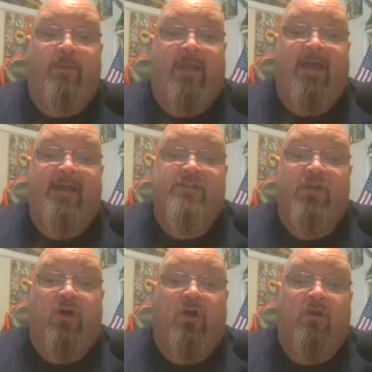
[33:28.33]
pads
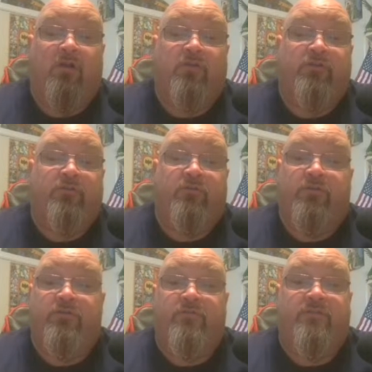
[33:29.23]
are a little
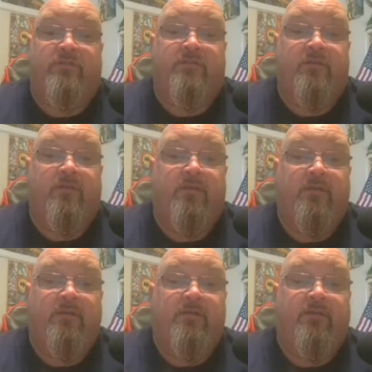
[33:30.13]
loose.
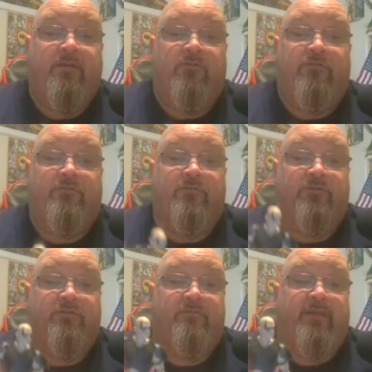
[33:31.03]
They're a little,
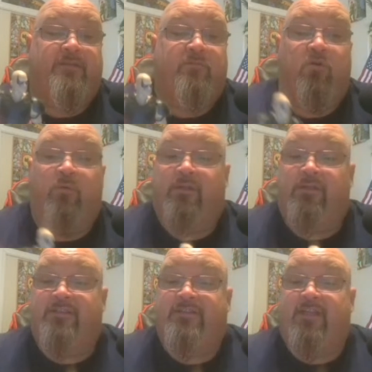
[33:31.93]
which makes it more
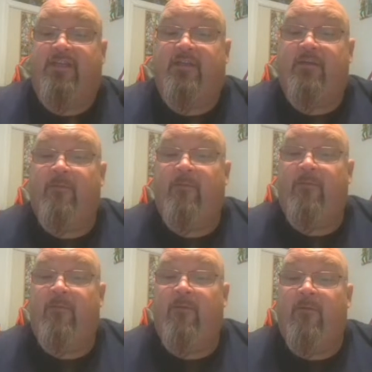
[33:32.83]
realistic.
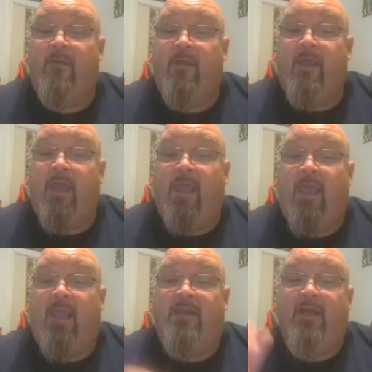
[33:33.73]

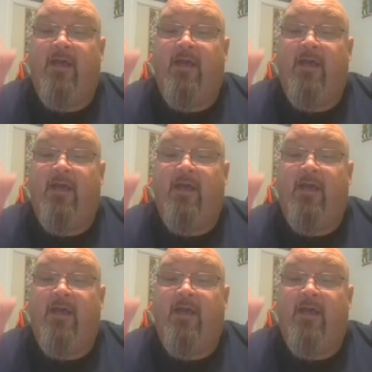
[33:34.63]
And